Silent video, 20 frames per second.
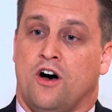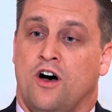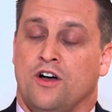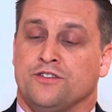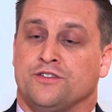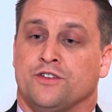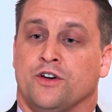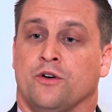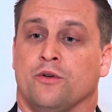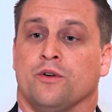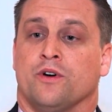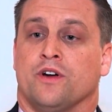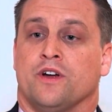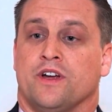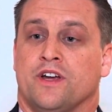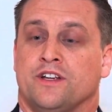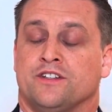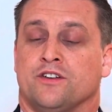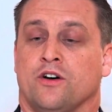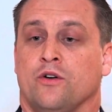
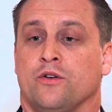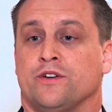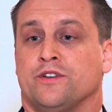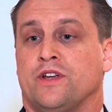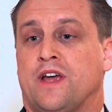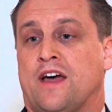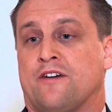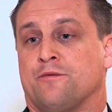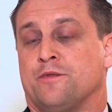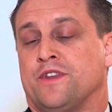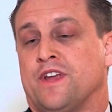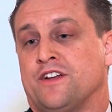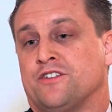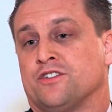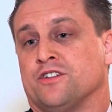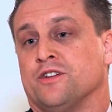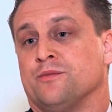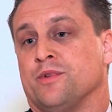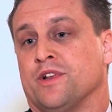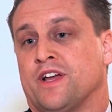Also, it's going to have
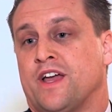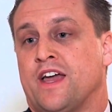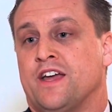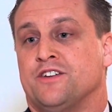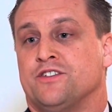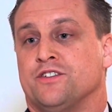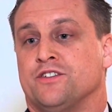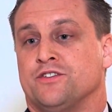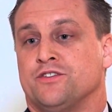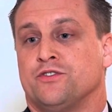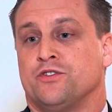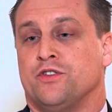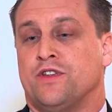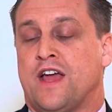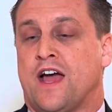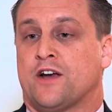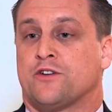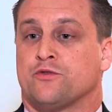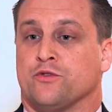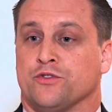potential implications to
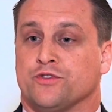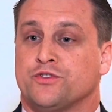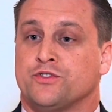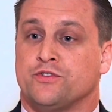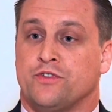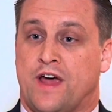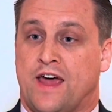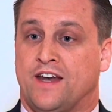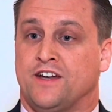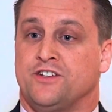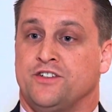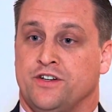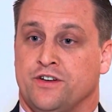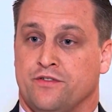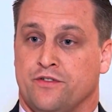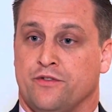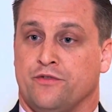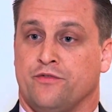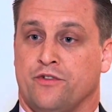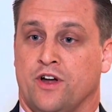the actual strategy
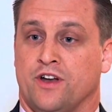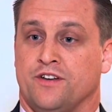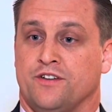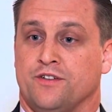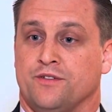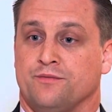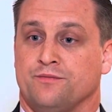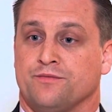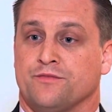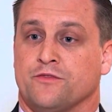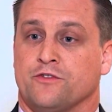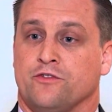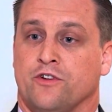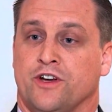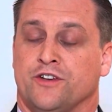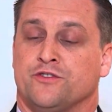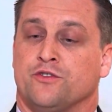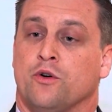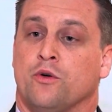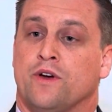of the fund.
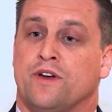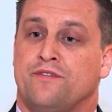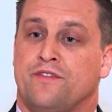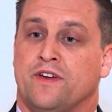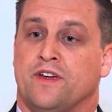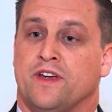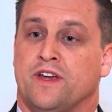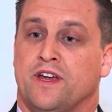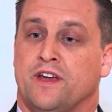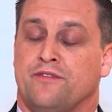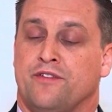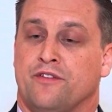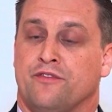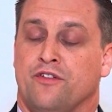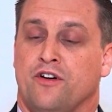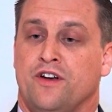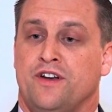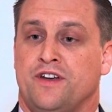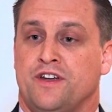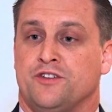Right? So if a
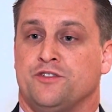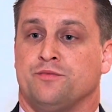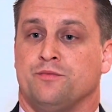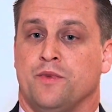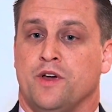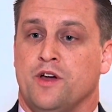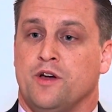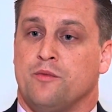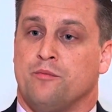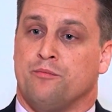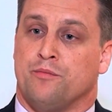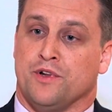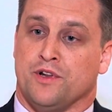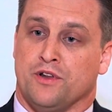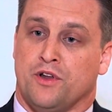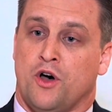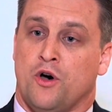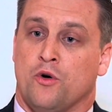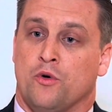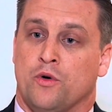fund is
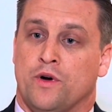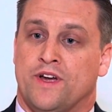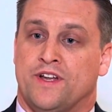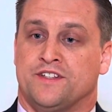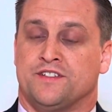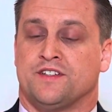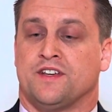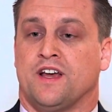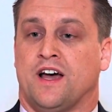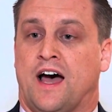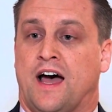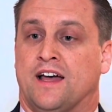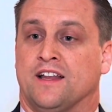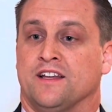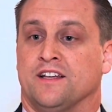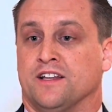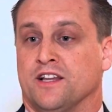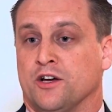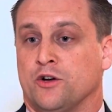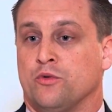below its
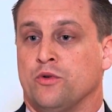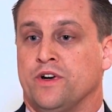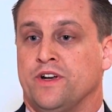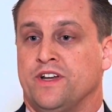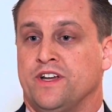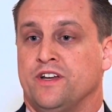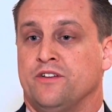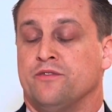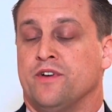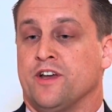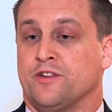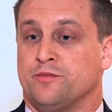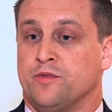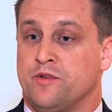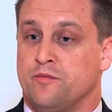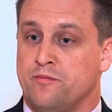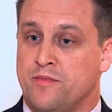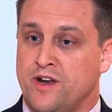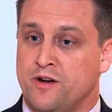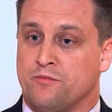highly liquid
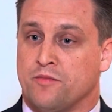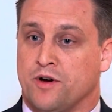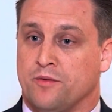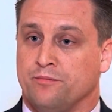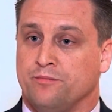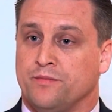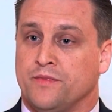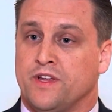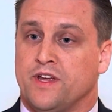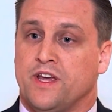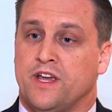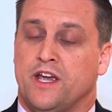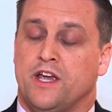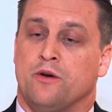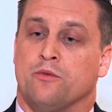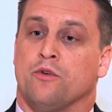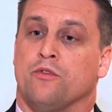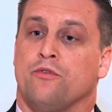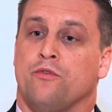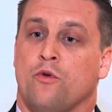investment minimum,
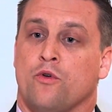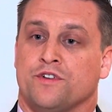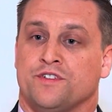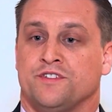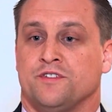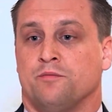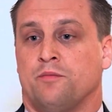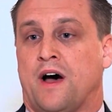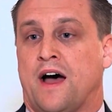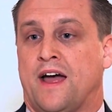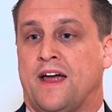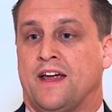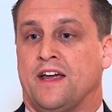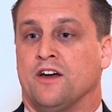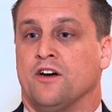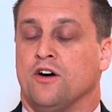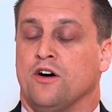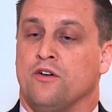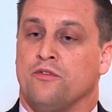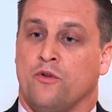it will force the
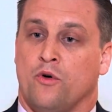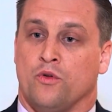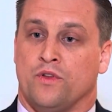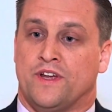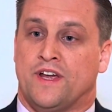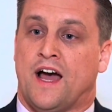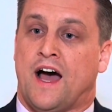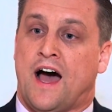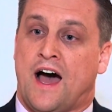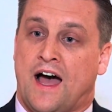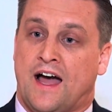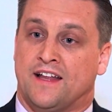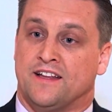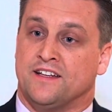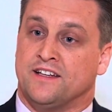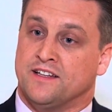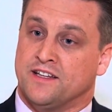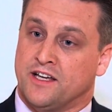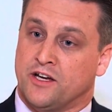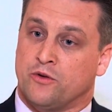buying of only
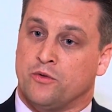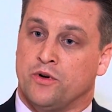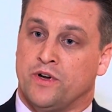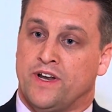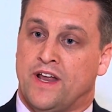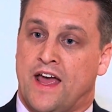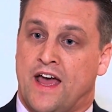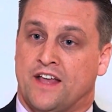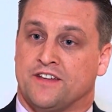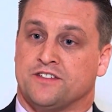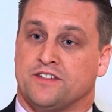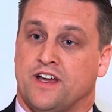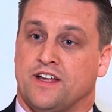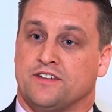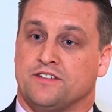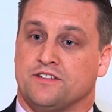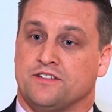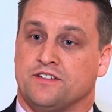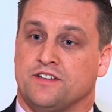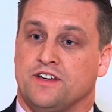highly liquid
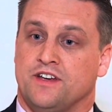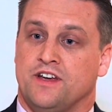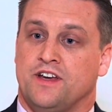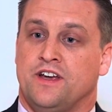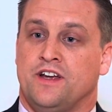assets.